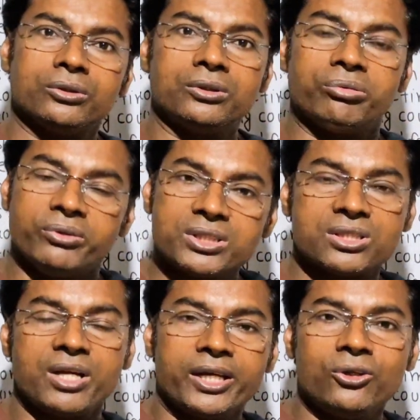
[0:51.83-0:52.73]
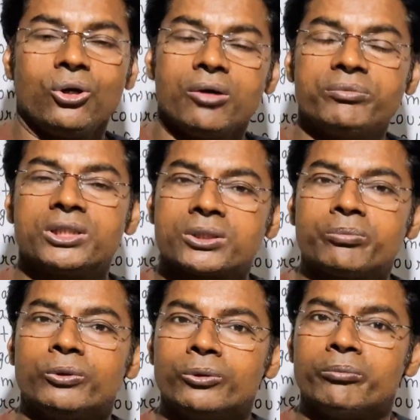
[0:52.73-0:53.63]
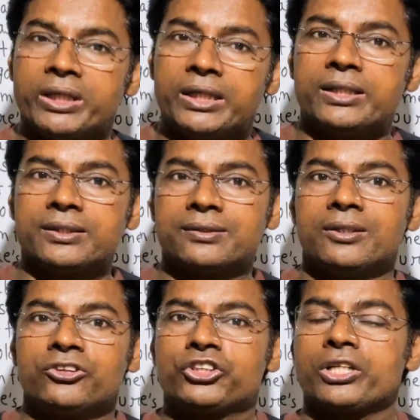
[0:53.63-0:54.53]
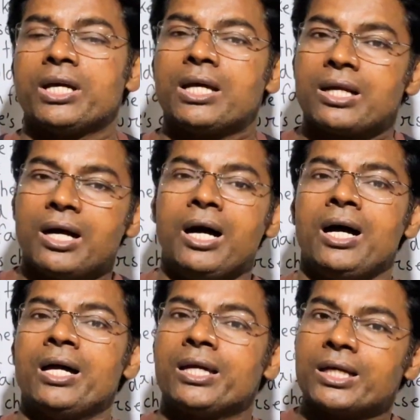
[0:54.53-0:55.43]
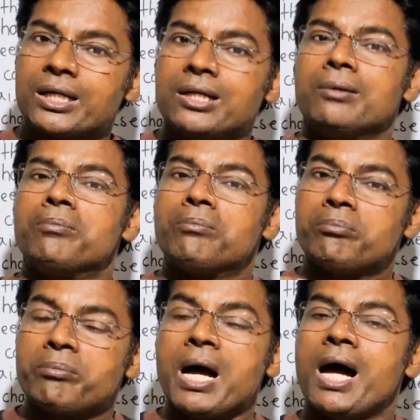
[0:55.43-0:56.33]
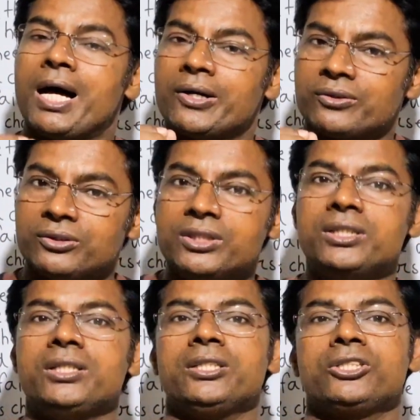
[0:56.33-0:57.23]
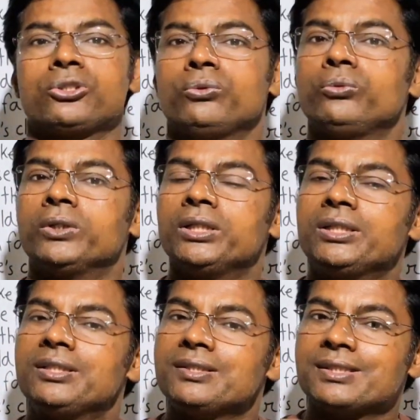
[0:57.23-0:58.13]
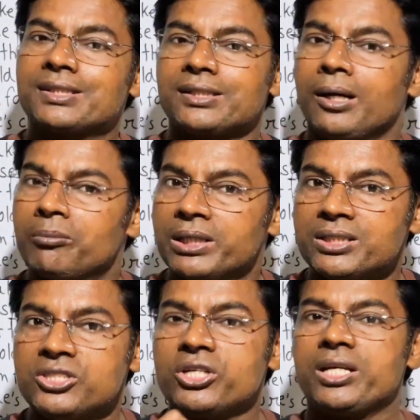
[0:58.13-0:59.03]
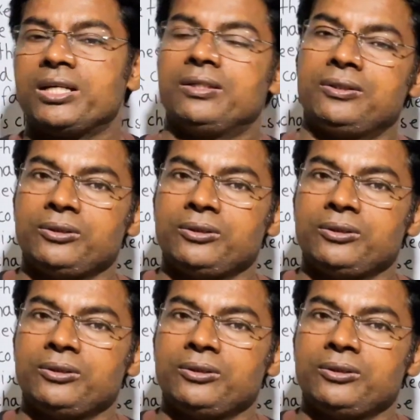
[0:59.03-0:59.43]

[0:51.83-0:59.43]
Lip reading: the first line of this poem is Shall I compare thee to a summer day?